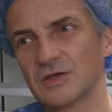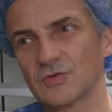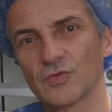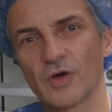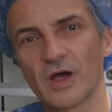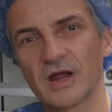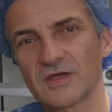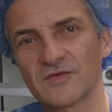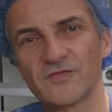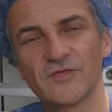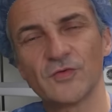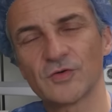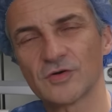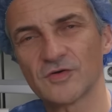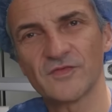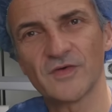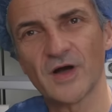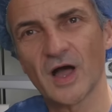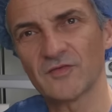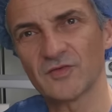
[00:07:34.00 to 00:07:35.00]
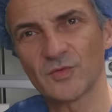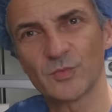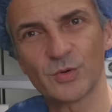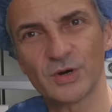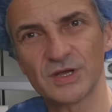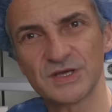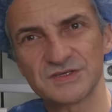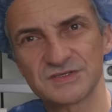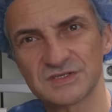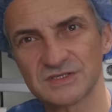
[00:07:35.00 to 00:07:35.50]
riding four or five
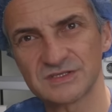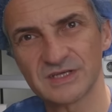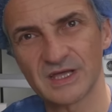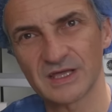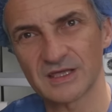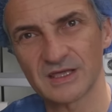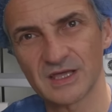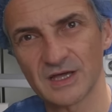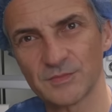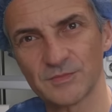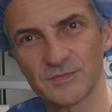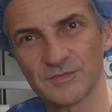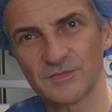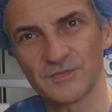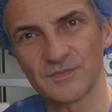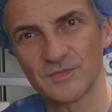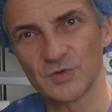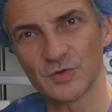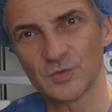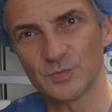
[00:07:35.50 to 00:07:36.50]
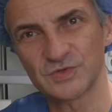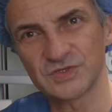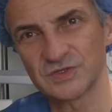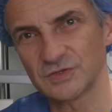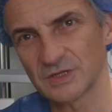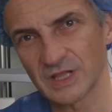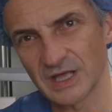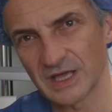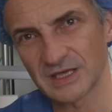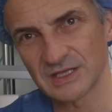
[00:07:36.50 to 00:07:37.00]
abreast and taking up all
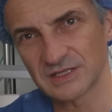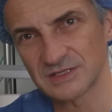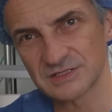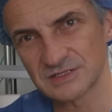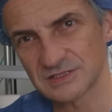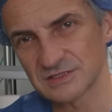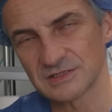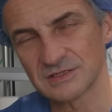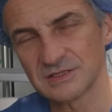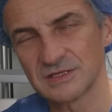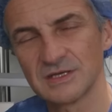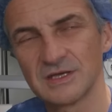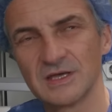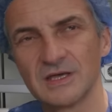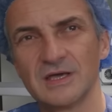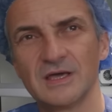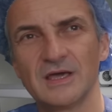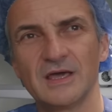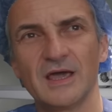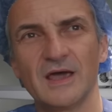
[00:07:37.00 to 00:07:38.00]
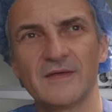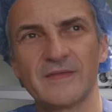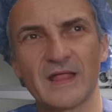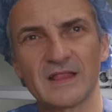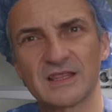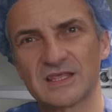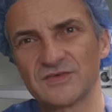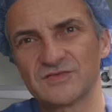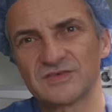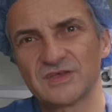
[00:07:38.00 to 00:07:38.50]
two lanes, and, and
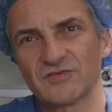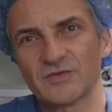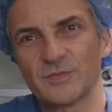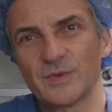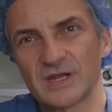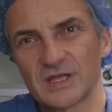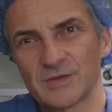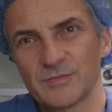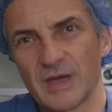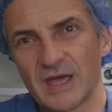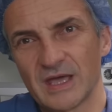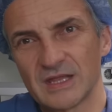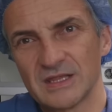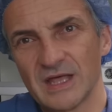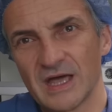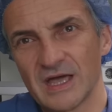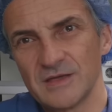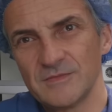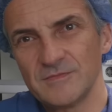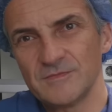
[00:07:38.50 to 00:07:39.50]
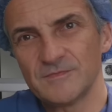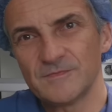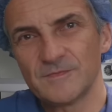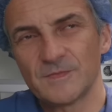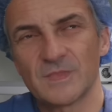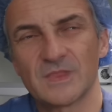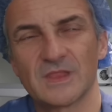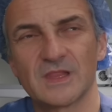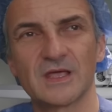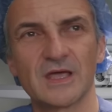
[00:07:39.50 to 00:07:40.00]
that gives everybody a bad name.
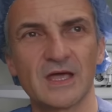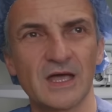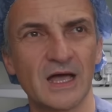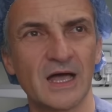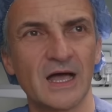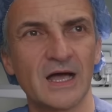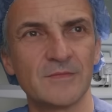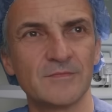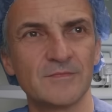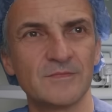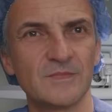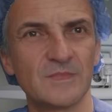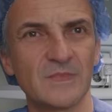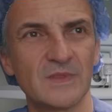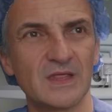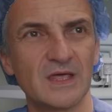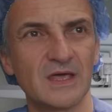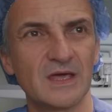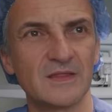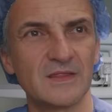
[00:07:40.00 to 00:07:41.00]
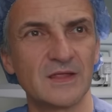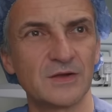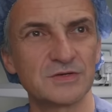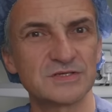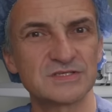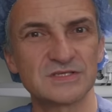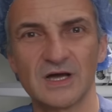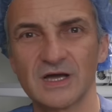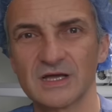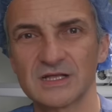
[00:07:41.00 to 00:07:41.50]
Um, and there are
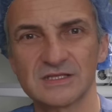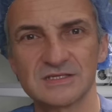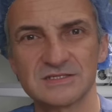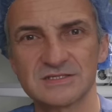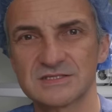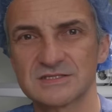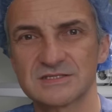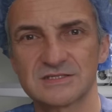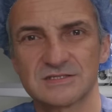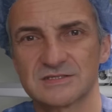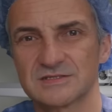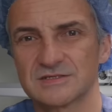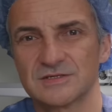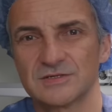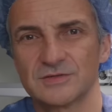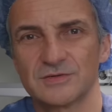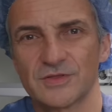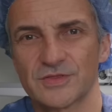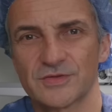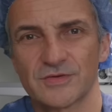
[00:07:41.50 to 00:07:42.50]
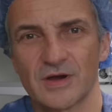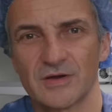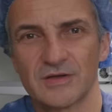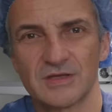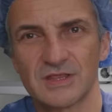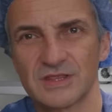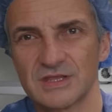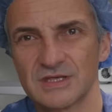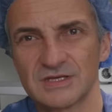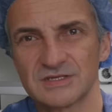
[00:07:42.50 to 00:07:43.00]
cyclists who are
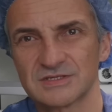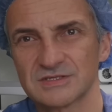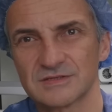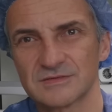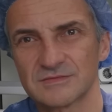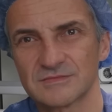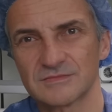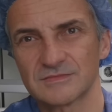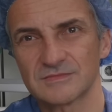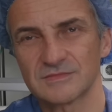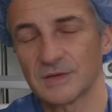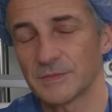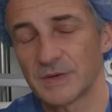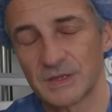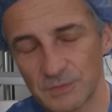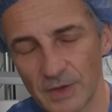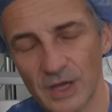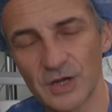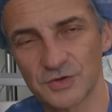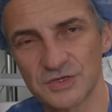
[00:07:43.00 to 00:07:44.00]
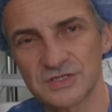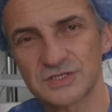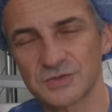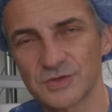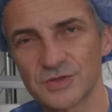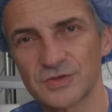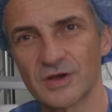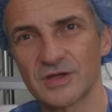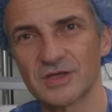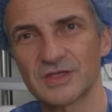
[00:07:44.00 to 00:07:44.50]
throwing things at, I mean, motorists
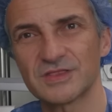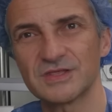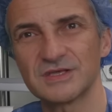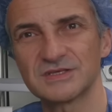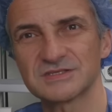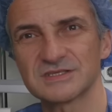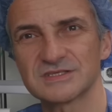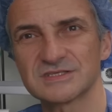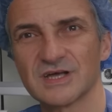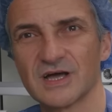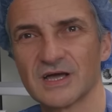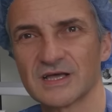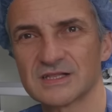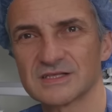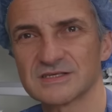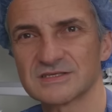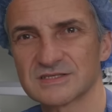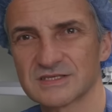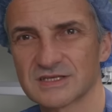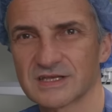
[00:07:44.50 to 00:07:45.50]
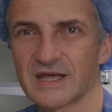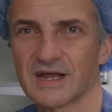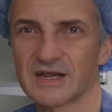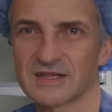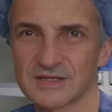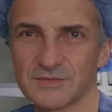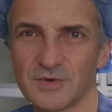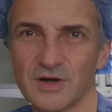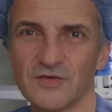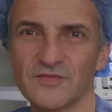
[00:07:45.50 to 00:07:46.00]
who are throwing things at cyclists and
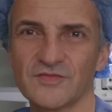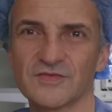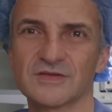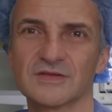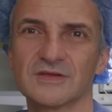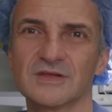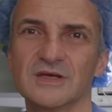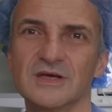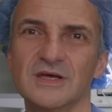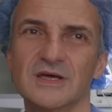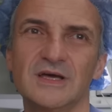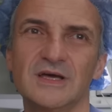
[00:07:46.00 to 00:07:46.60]
cutting them off and